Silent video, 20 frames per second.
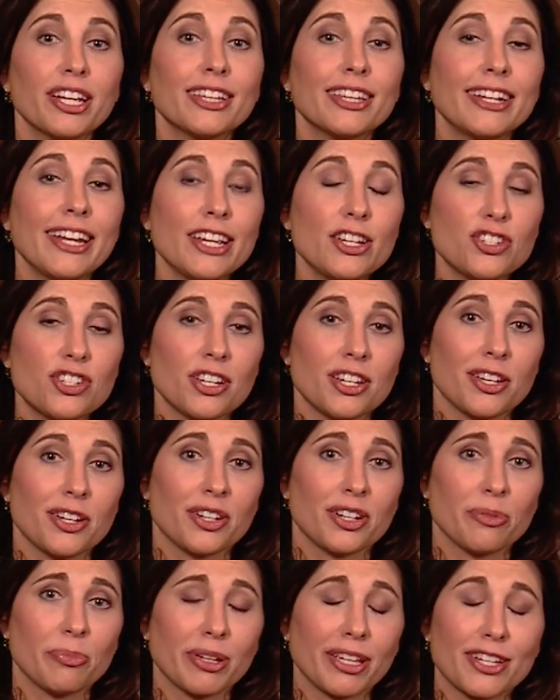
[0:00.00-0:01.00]
inclination
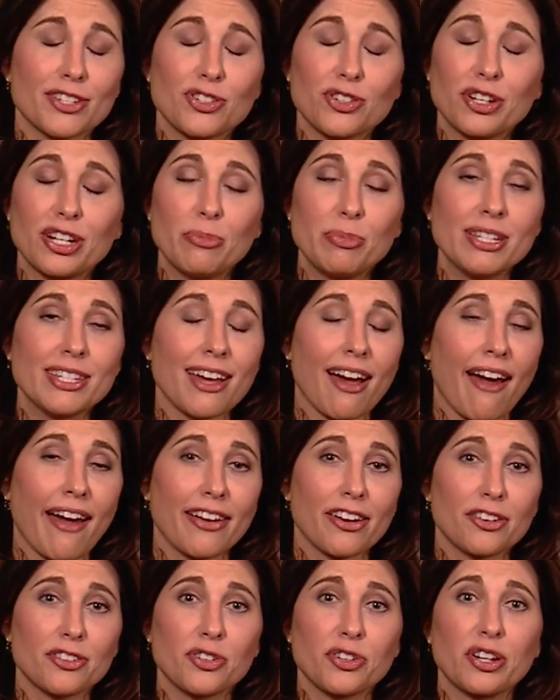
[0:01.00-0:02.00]
here, because you're going to be
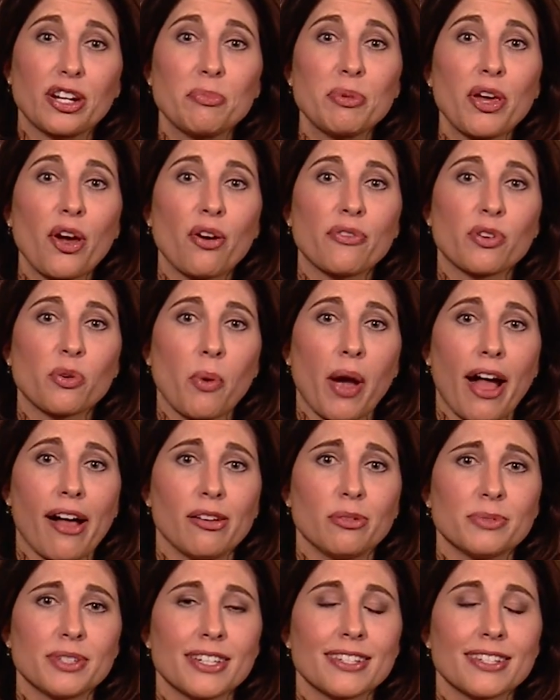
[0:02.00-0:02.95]
tired, you're going to be overwhelmed,